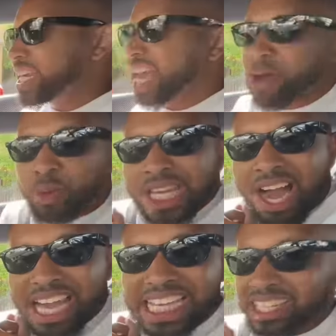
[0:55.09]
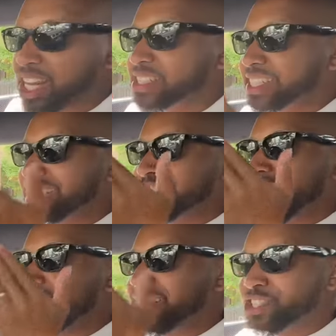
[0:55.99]
Yeah, we are in London,
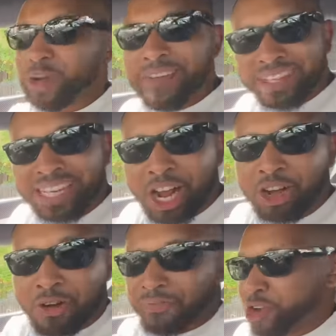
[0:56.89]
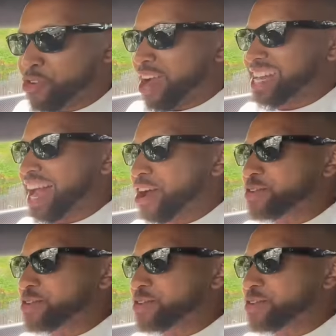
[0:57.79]
driving in our Convoy right now.